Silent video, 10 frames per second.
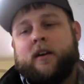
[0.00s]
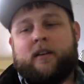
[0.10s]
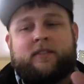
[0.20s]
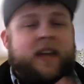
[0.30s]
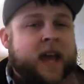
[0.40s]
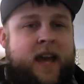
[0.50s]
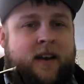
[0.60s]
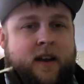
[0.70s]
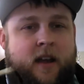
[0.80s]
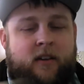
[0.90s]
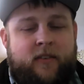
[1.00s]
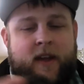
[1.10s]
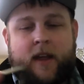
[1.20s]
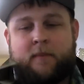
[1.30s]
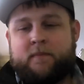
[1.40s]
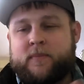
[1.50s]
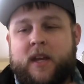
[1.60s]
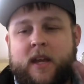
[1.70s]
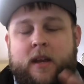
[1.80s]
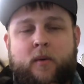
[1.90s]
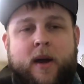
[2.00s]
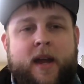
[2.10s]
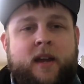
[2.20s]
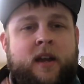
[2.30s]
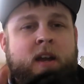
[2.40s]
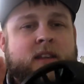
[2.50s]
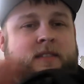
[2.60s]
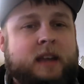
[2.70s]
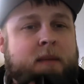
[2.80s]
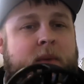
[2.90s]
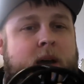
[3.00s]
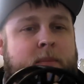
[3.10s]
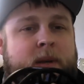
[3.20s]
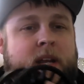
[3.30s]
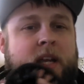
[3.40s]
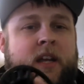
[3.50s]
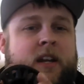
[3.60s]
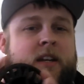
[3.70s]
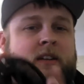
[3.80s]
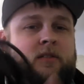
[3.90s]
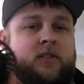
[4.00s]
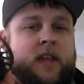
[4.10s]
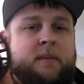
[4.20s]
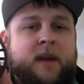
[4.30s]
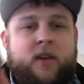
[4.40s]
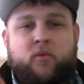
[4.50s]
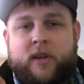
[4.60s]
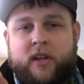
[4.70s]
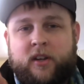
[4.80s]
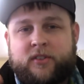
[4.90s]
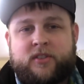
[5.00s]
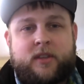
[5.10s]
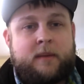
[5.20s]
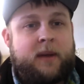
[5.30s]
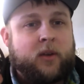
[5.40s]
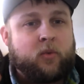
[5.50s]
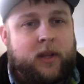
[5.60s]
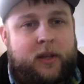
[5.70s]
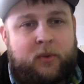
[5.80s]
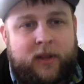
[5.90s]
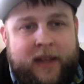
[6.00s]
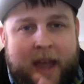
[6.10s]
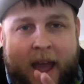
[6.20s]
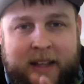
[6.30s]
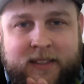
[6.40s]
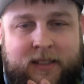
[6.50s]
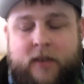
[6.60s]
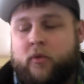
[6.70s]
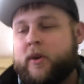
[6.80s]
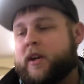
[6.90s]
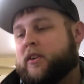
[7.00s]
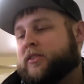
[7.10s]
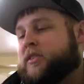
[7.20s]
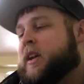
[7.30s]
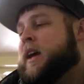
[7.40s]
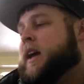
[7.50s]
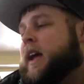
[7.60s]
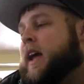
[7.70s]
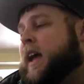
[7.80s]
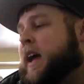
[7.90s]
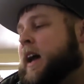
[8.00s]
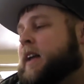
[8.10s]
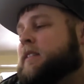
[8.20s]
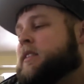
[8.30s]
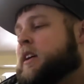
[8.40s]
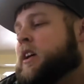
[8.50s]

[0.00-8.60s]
of Cannondale fame. Anyway, same company. They make reels. They make really, really excellent reels. And